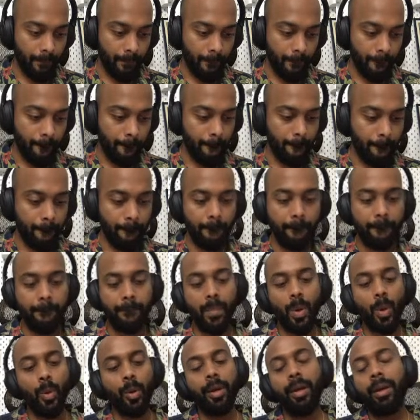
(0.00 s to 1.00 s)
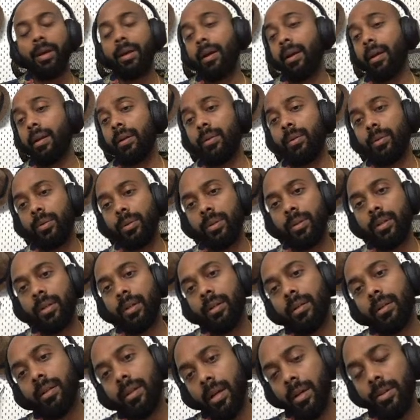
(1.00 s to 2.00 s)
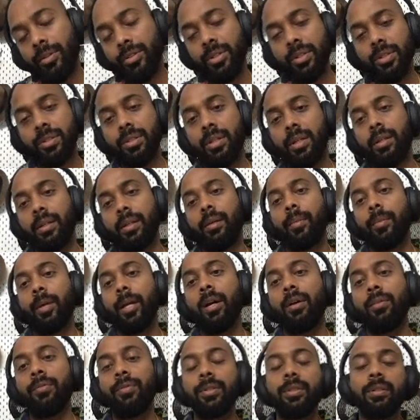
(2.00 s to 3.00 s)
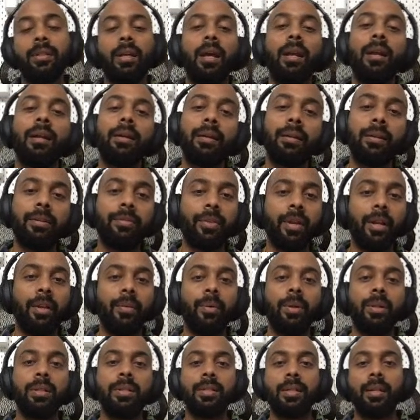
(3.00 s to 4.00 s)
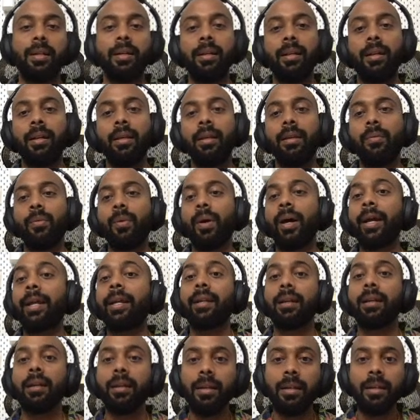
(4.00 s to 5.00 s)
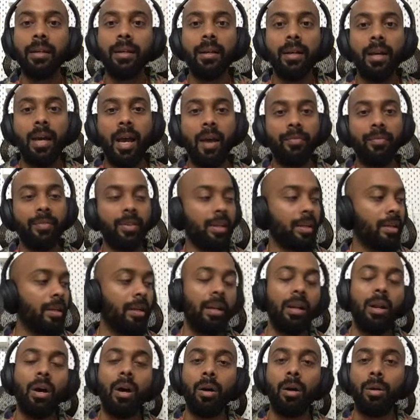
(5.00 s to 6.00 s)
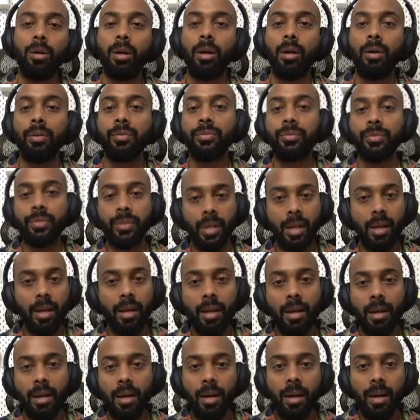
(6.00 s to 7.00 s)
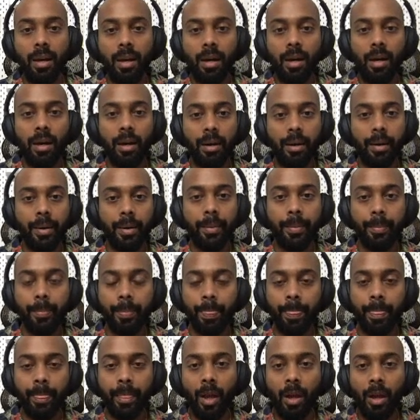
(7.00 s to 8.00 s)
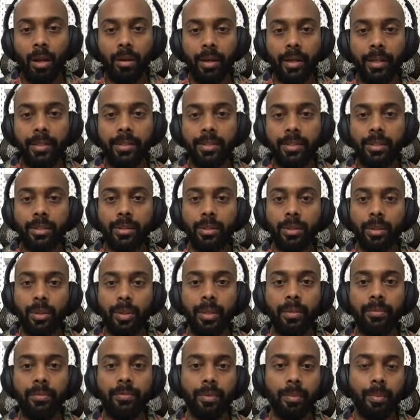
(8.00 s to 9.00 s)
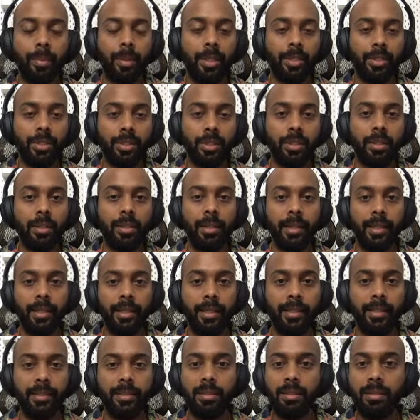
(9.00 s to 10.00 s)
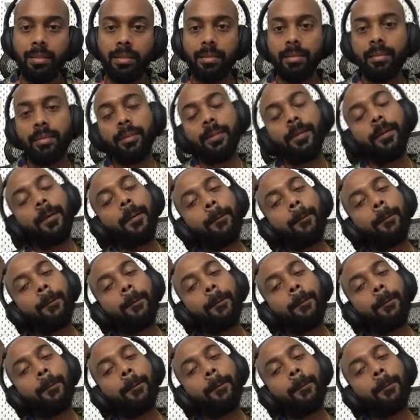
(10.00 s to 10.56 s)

Hmm, okay, I don't. I was just checking my office calendar if anyone sent any invite after I logged off. All right. So information needs.